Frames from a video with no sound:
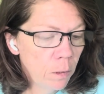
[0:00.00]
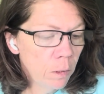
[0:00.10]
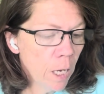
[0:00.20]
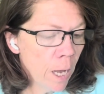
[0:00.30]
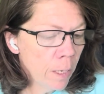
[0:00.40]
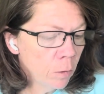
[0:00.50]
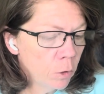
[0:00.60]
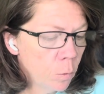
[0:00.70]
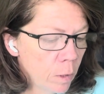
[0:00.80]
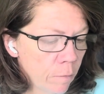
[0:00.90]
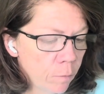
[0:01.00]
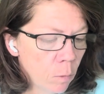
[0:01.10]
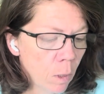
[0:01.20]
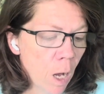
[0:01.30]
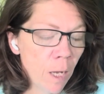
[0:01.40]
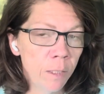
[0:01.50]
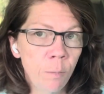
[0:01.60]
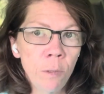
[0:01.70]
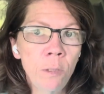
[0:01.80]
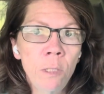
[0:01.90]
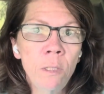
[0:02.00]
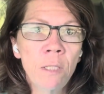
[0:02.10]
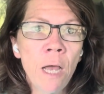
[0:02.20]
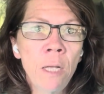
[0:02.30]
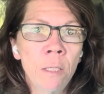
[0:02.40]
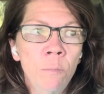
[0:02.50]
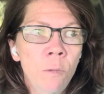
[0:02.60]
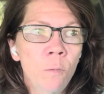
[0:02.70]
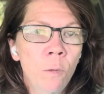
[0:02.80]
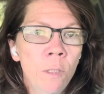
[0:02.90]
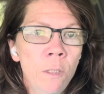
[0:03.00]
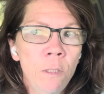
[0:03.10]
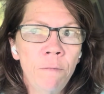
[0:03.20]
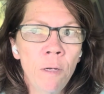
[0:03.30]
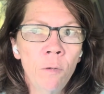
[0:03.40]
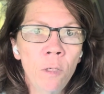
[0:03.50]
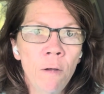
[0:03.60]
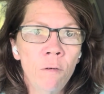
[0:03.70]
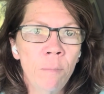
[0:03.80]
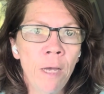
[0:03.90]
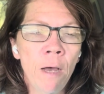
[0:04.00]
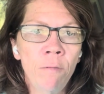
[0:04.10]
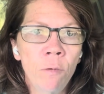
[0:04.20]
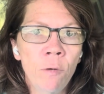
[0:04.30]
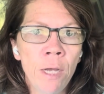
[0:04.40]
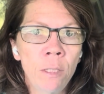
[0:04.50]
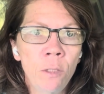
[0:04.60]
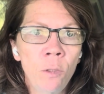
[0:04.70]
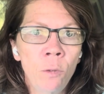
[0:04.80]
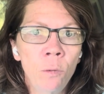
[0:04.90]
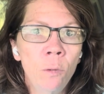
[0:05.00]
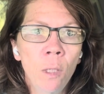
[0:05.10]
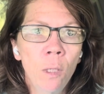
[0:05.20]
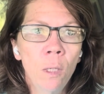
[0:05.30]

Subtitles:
Title 24, hospitals and asylums. Where does the federal government have the right to